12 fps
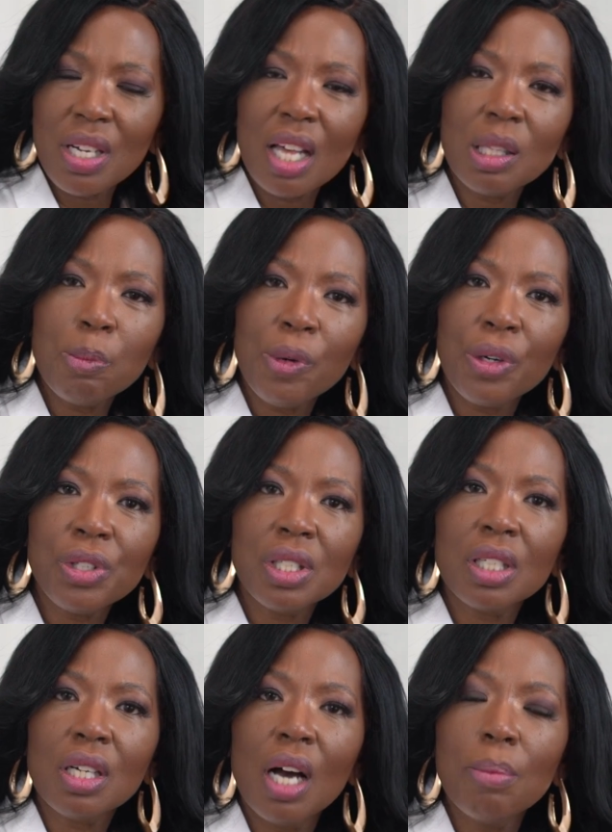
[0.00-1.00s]
another
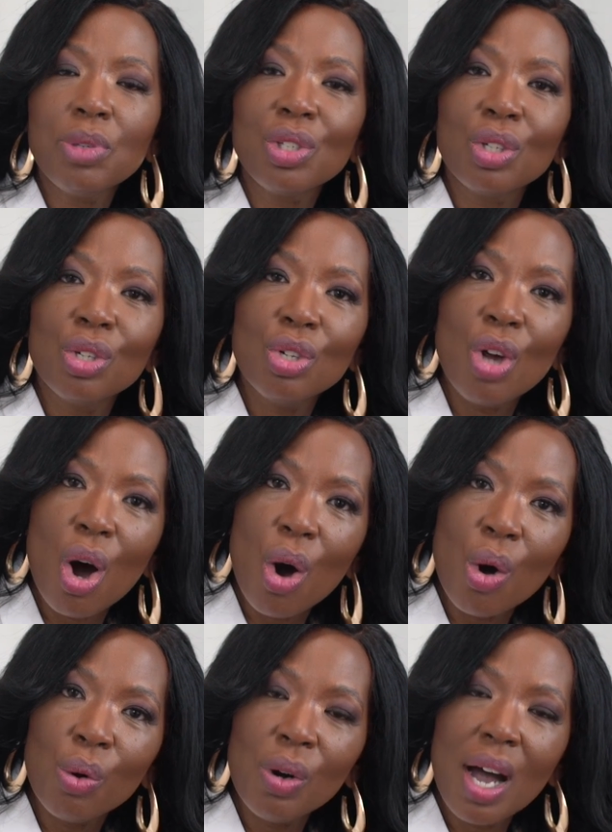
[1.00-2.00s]
person comes to
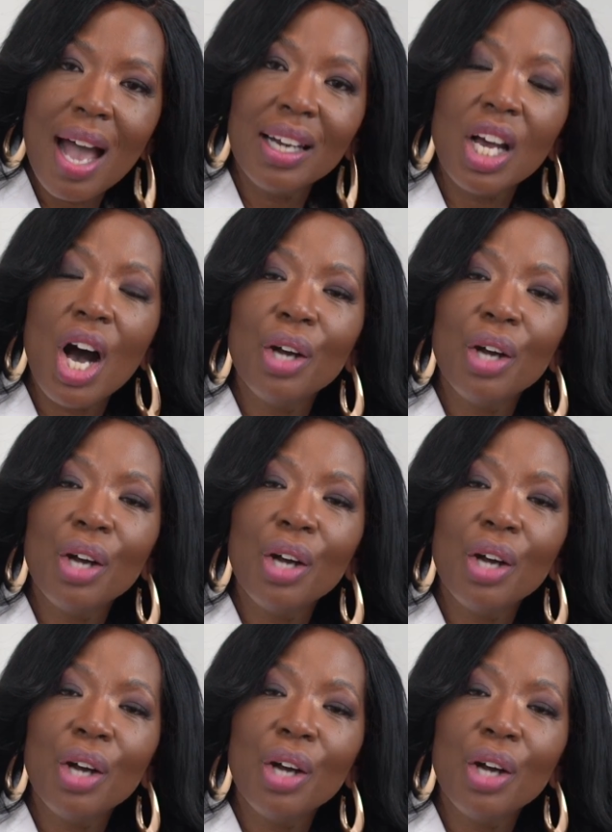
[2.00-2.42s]
know and